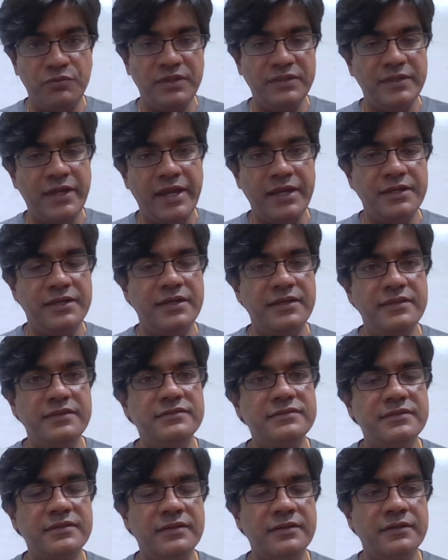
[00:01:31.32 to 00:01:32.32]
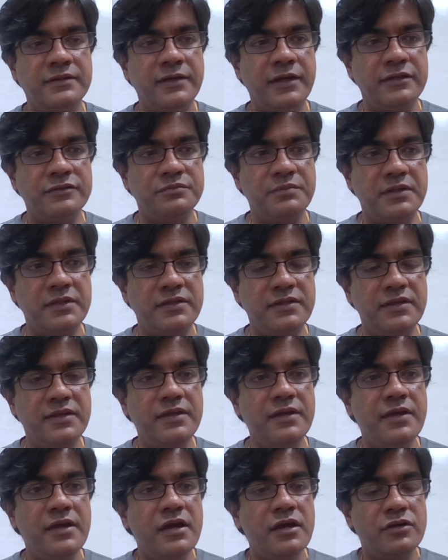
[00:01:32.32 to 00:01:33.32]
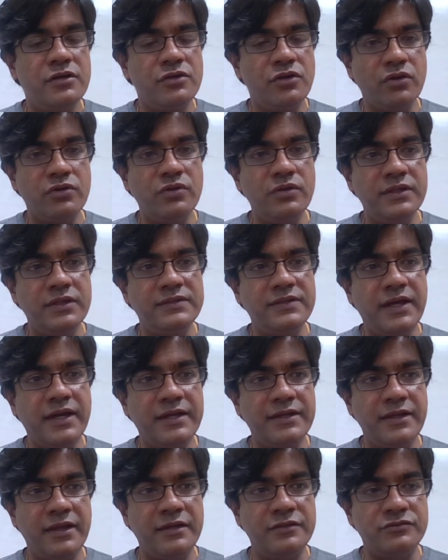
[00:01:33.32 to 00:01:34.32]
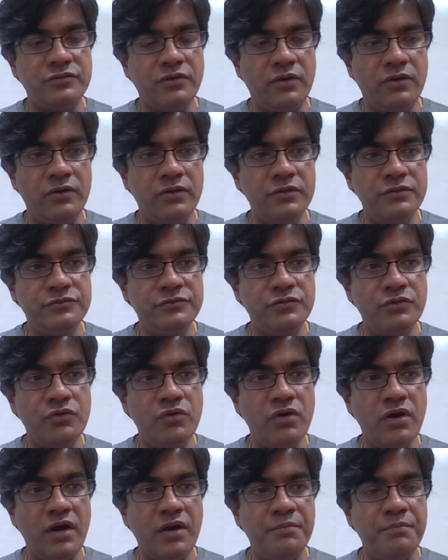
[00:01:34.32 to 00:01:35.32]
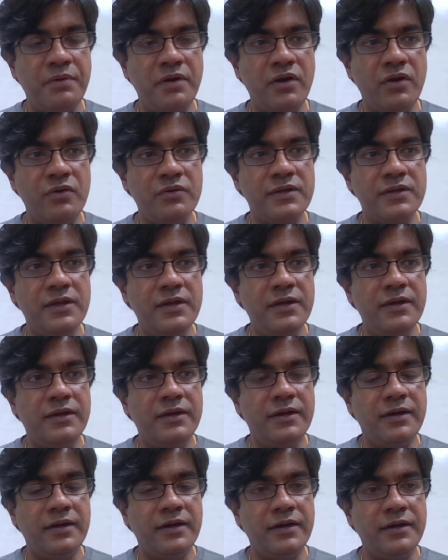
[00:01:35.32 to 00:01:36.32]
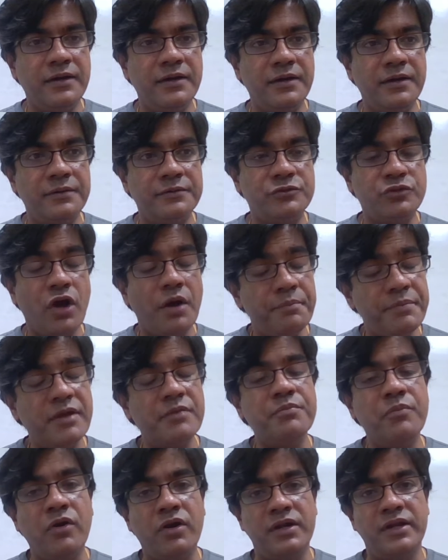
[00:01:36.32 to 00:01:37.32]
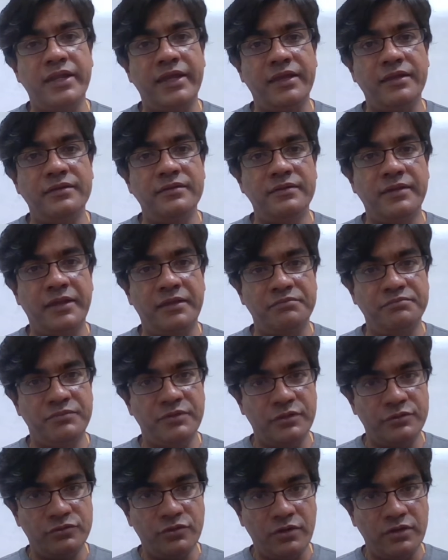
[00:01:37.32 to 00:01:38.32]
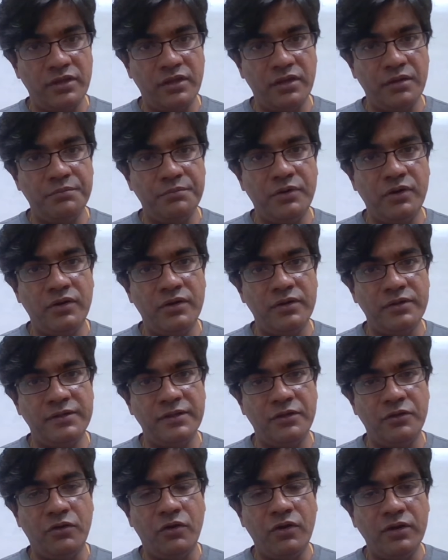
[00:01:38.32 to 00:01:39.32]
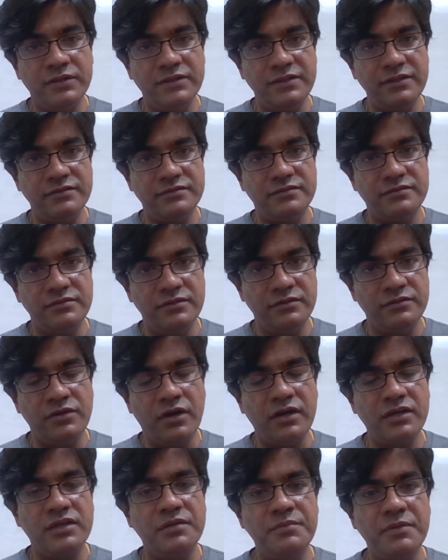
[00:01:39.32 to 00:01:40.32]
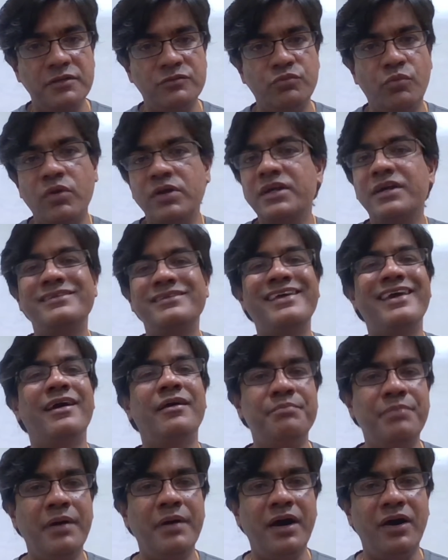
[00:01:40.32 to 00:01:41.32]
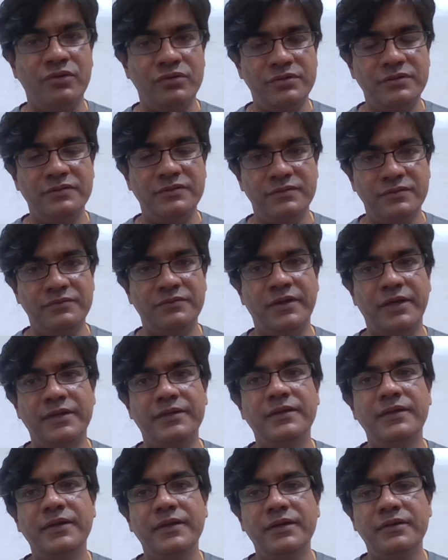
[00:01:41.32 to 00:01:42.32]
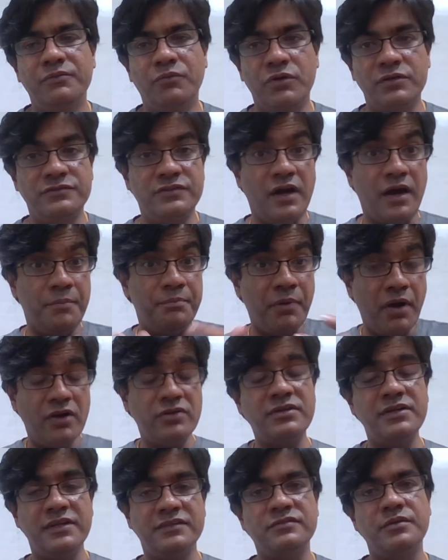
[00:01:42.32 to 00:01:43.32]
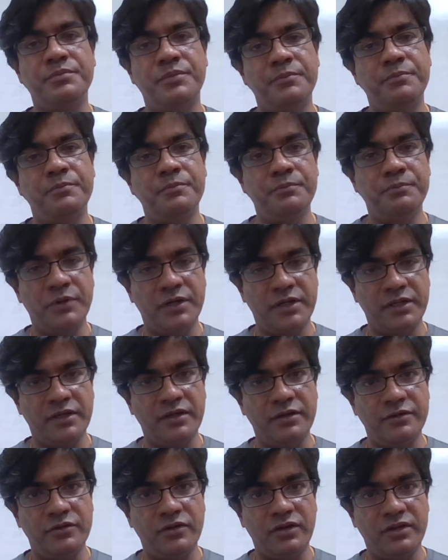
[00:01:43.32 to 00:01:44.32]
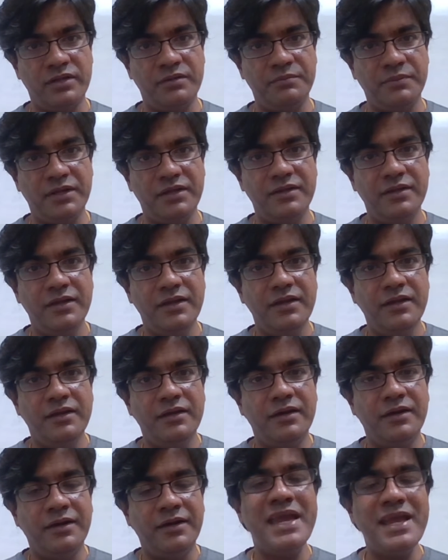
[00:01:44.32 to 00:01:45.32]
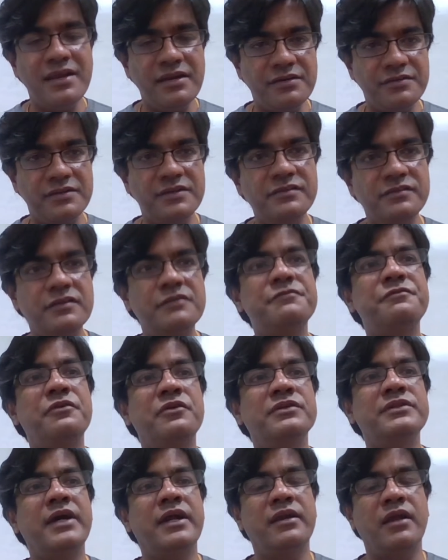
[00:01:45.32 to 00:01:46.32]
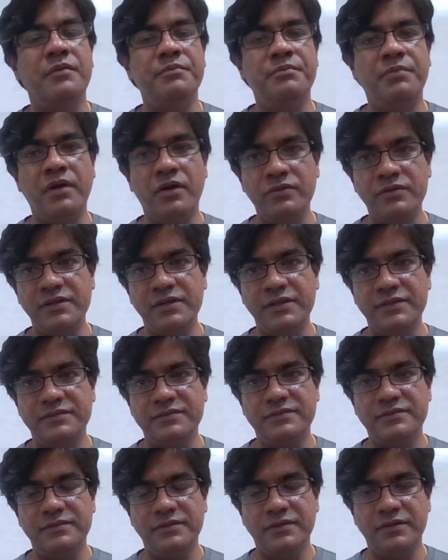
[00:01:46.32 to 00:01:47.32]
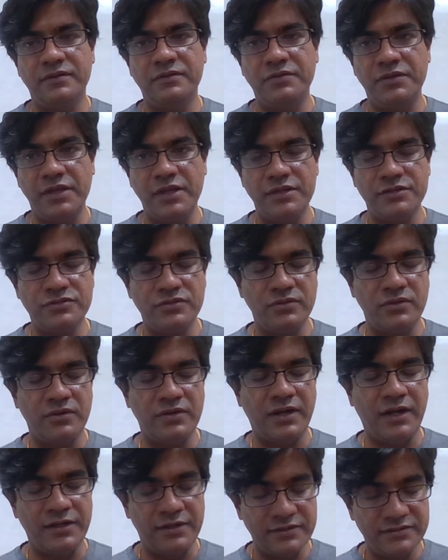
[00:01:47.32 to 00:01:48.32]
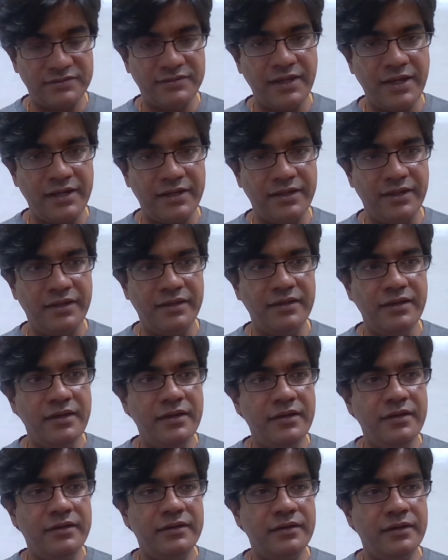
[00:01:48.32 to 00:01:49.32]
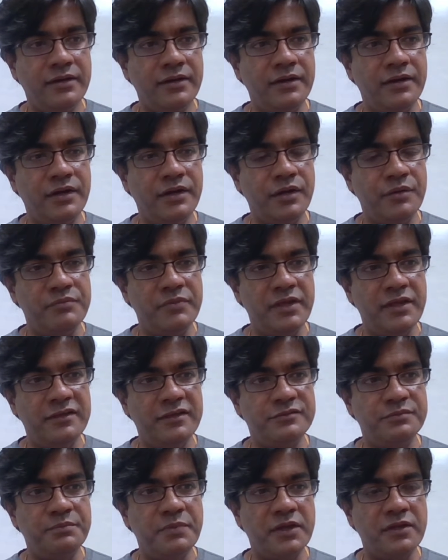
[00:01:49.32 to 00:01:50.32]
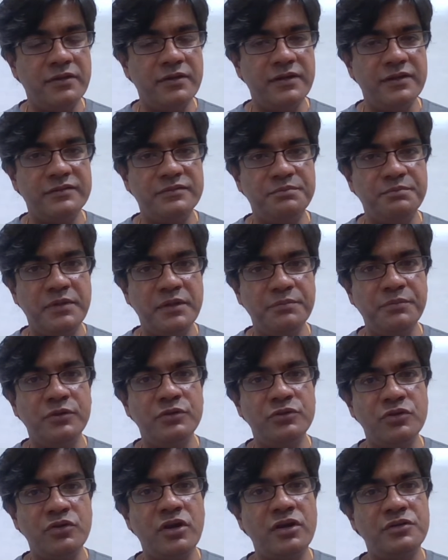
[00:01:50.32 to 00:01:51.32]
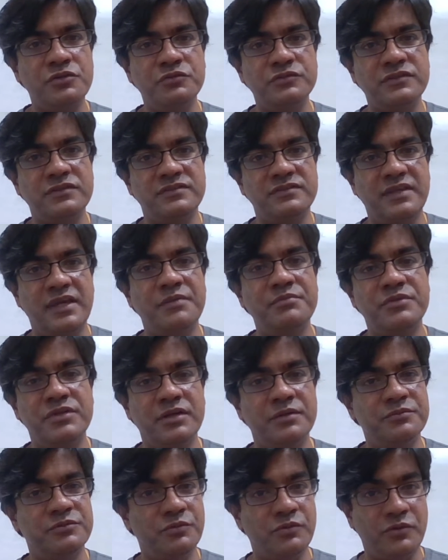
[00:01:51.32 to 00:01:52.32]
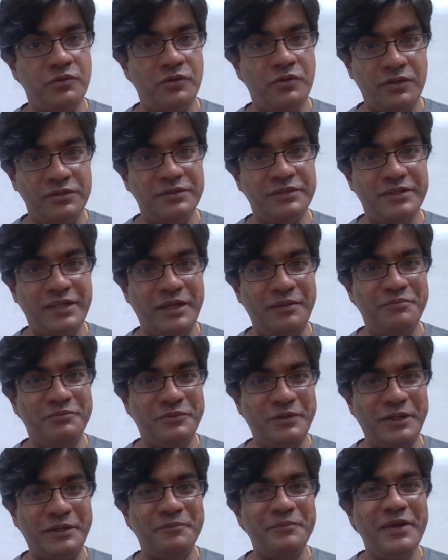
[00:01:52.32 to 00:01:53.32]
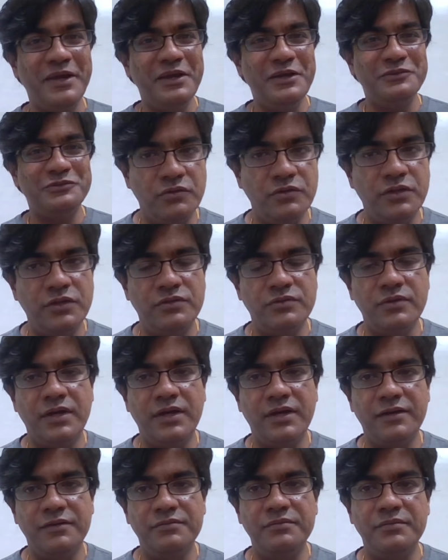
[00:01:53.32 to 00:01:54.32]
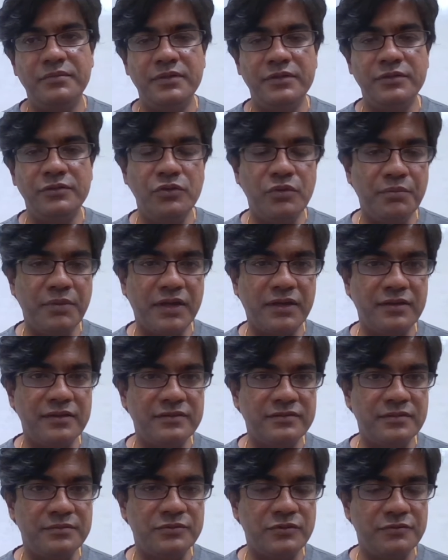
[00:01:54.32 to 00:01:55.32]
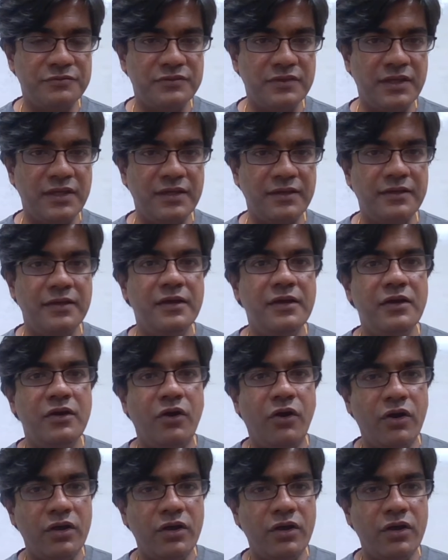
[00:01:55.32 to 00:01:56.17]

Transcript: between the entities has been key. Not only that, it's also about topic modeling, like talking about all these documents, what are they about, right? What's the aboutness of a particular document? The main reason for that aboutness creation or understanding is because people do not use the same terms for all the time, right? So you need to have new mechanisms of saying